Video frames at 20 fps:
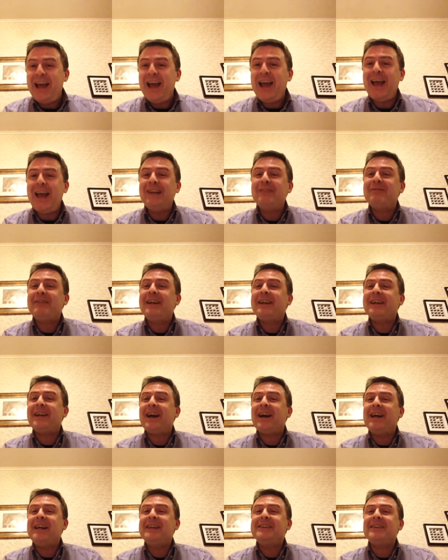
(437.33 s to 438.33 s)
Anyway,
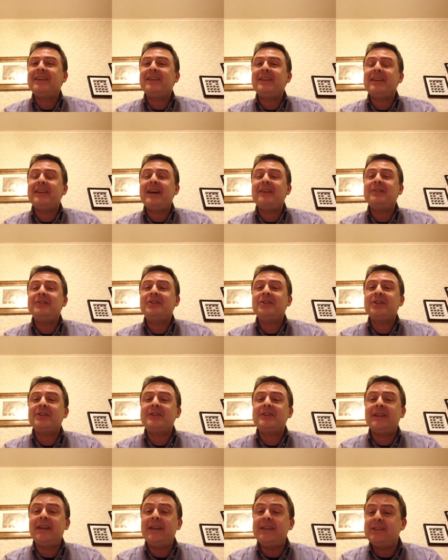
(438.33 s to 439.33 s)
guys, that was
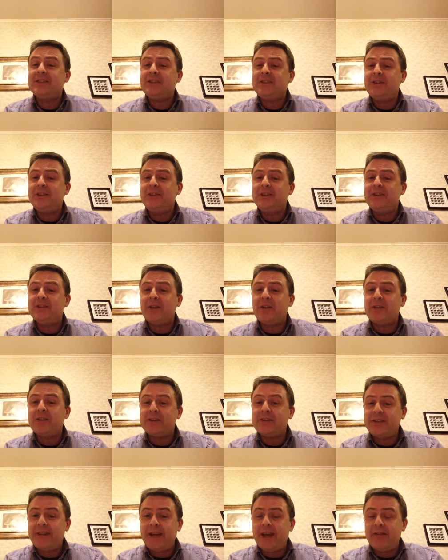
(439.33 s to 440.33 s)
just the latest news on
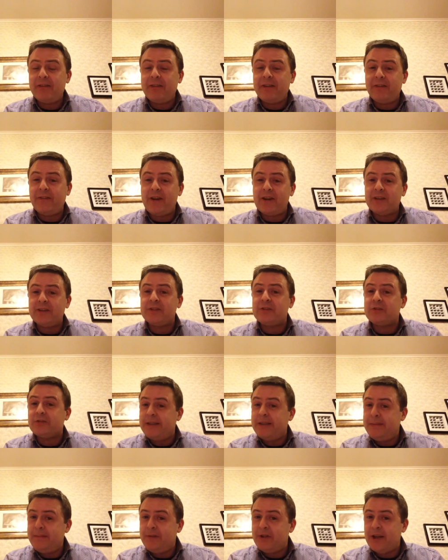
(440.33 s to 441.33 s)
the Sierra Nevada
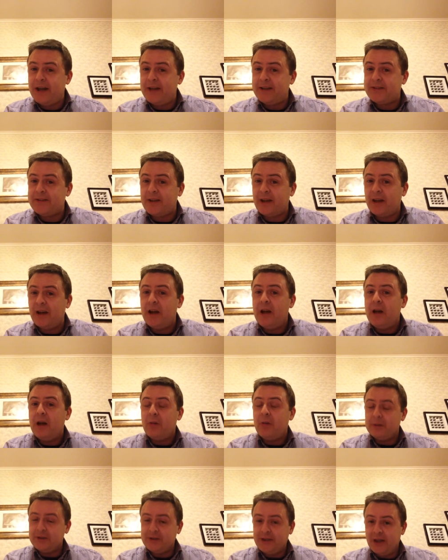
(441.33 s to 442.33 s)
Dream Chaser,
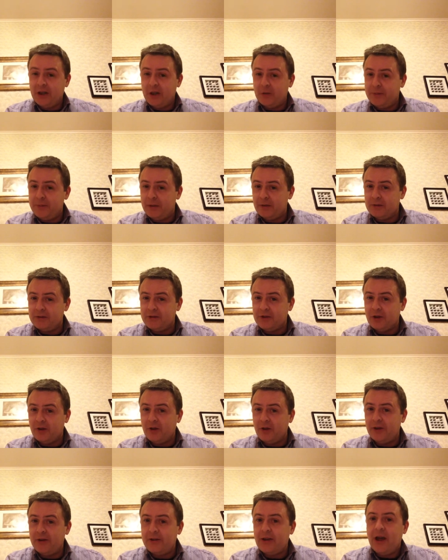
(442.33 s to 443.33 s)
which I hope you
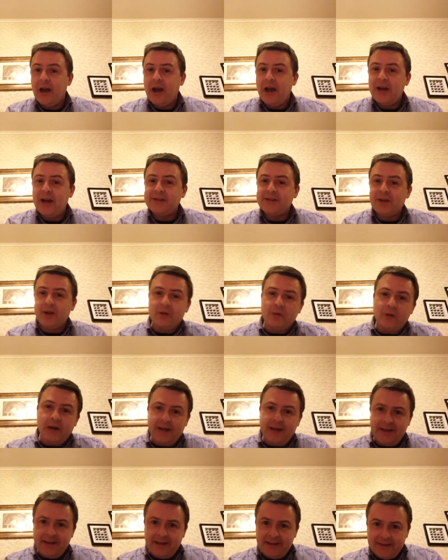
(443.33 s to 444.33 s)
enjoyed. As
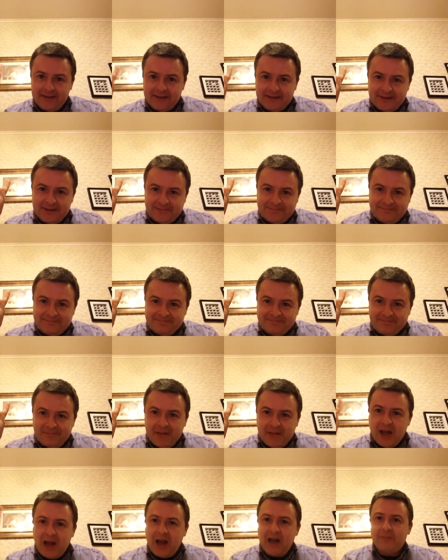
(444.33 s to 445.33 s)
always,
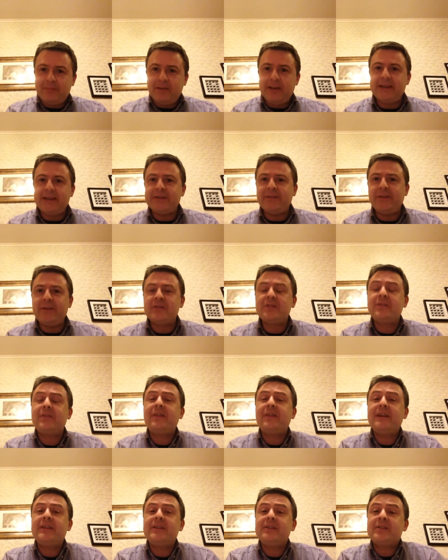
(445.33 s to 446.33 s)
and please feel
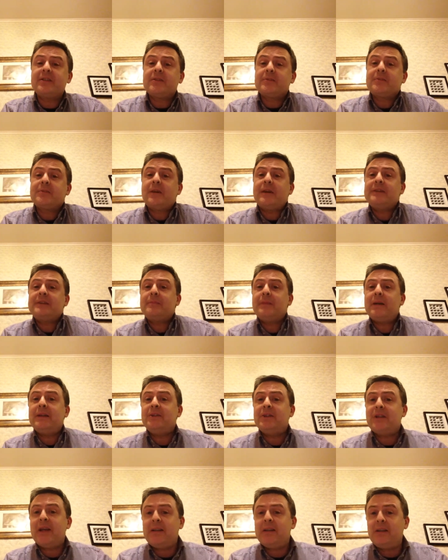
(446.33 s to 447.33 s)
free to subscribe to my
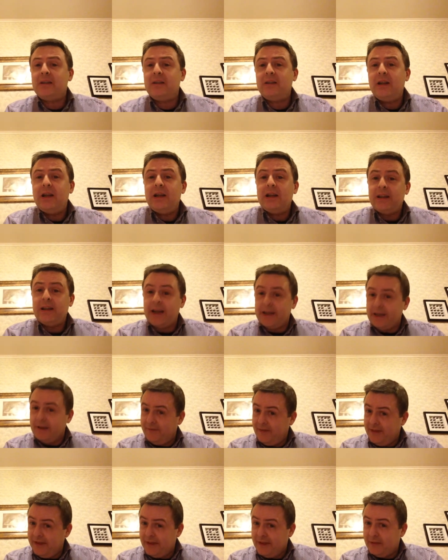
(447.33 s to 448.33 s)
channel, like the
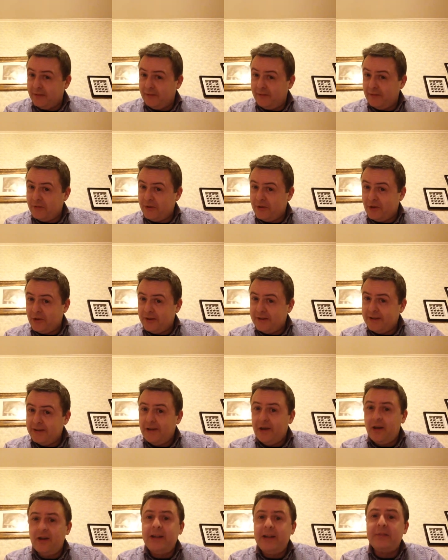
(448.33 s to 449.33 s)
video if you enjoyed
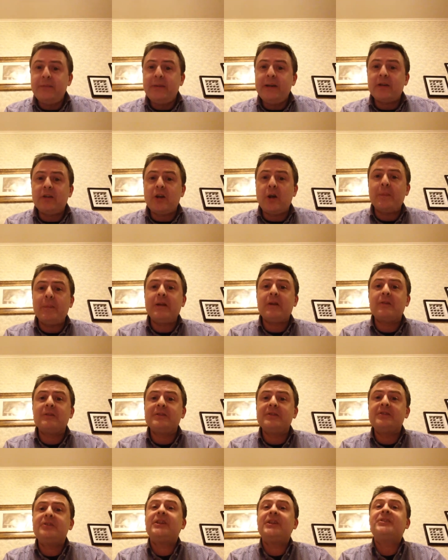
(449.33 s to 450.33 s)
it, or leave me a comment or a
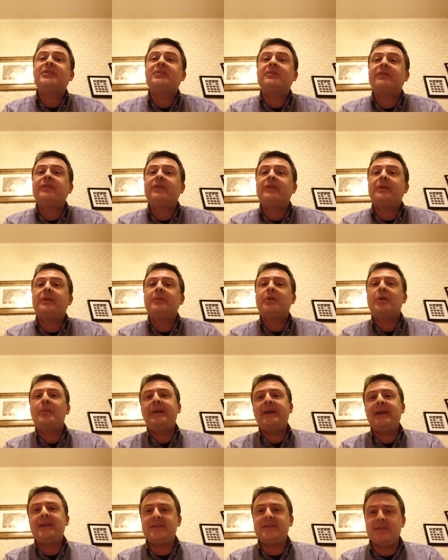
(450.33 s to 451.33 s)
suggestion for an
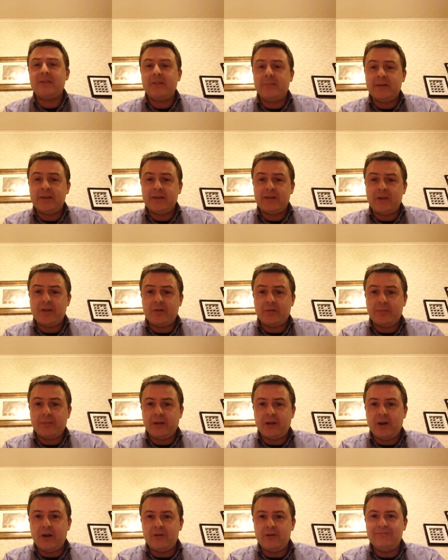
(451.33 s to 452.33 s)
upcoming episode
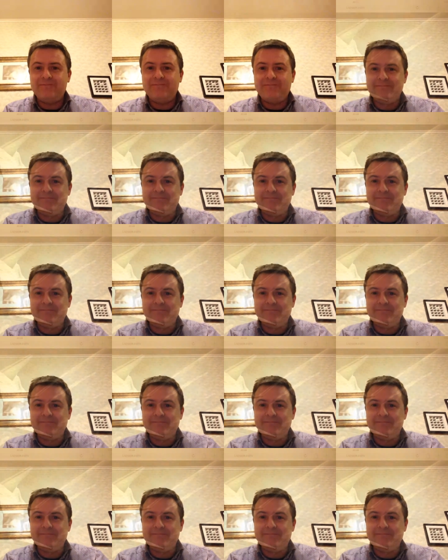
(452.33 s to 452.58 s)
below.